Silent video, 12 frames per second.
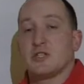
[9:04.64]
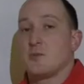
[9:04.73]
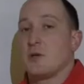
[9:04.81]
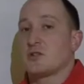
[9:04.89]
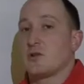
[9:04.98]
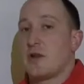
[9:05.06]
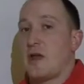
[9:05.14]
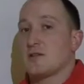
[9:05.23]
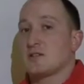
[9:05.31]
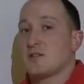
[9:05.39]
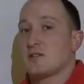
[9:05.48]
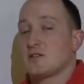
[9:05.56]
dimensional
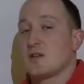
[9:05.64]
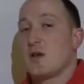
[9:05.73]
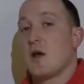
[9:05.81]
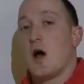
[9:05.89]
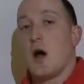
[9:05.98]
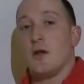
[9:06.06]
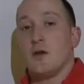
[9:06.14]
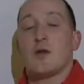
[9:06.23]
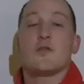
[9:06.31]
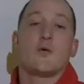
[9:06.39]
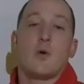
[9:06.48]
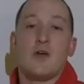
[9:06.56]
analysis.
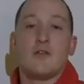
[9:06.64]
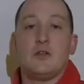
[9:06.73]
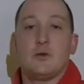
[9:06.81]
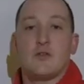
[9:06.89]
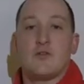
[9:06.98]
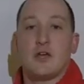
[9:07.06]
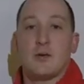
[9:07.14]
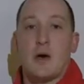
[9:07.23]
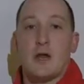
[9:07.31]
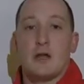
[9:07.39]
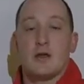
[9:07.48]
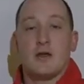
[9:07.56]
Another way that you can think
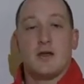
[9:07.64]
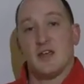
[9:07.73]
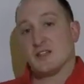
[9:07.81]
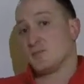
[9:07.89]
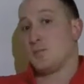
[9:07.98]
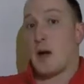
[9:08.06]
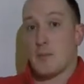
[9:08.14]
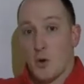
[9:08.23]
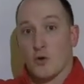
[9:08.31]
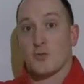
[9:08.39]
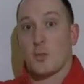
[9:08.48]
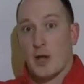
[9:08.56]
about it is by
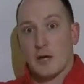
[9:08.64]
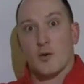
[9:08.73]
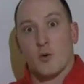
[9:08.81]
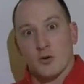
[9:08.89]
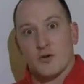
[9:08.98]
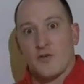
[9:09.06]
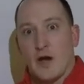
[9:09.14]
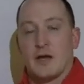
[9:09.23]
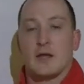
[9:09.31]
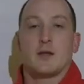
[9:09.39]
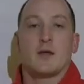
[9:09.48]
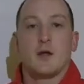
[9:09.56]
multiplying or
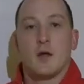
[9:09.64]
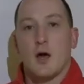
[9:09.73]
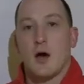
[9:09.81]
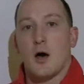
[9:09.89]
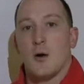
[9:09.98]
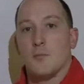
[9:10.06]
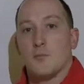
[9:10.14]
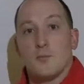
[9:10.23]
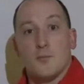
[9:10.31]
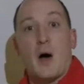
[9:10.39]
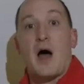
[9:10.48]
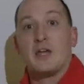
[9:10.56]
dividing
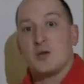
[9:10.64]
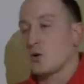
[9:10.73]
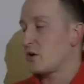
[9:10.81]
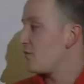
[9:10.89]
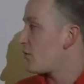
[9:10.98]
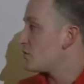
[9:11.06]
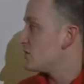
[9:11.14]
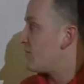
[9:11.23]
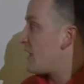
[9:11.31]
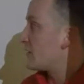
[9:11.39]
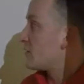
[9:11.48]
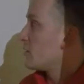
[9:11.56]
by your conversion
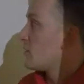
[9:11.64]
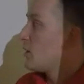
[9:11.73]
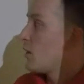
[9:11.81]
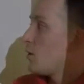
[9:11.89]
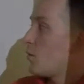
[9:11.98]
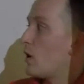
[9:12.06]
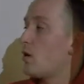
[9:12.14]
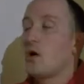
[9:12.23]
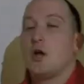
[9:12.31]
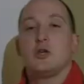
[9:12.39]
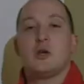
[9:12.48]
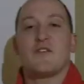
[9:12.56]
factor. Well,
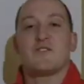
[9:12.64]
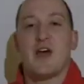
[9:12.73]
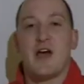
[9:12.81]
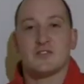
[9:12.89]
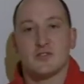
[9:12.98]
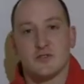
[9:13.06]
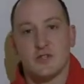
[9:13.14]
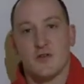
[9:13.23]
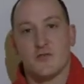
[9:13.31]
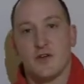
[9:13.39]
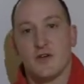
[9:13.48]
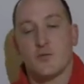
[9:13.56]
you have to ask
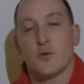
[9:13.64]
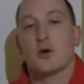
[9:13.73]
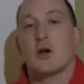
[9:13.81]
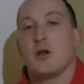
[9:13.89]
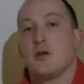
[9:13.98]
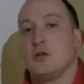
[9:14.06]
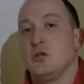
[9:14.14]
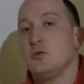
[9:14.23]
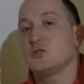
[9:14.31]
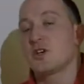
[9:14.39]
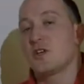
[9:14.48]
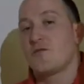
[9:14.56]
yourself, if we're going to
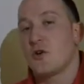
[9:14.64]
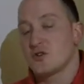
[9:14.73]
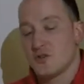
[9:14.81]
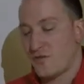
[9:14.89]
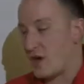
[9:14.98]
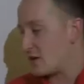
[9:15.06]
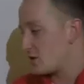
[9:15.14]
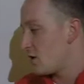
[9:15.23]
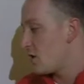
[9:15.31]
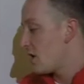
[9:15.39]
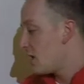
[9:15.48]
use a conversion factor,